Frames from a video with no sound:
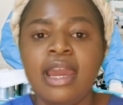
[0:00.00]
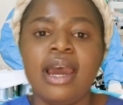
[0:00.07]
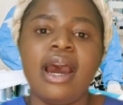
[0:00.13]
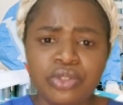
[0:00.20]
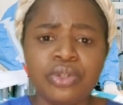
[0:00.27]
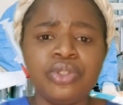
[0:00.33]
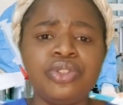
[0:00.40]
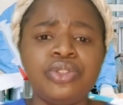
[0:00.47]

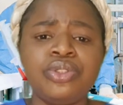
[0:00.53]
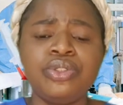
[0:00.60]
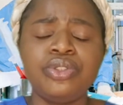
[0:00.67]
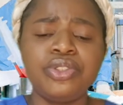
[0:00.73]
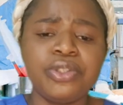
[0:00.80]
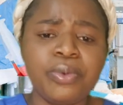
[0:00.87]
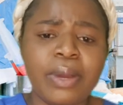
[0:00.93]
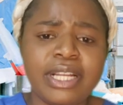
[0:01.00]
So
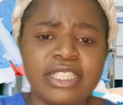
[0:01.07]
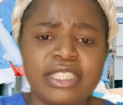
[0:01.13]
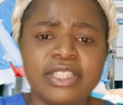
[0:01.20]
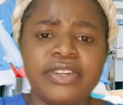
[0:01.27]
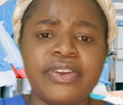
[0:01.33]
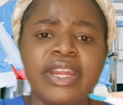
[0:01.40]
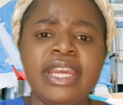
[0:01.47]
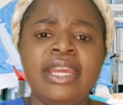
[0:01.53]
2-1
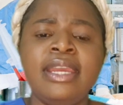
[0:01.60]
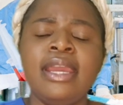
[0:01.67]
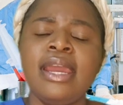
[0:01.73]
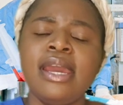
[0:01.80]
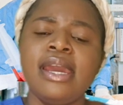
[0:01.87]
degree.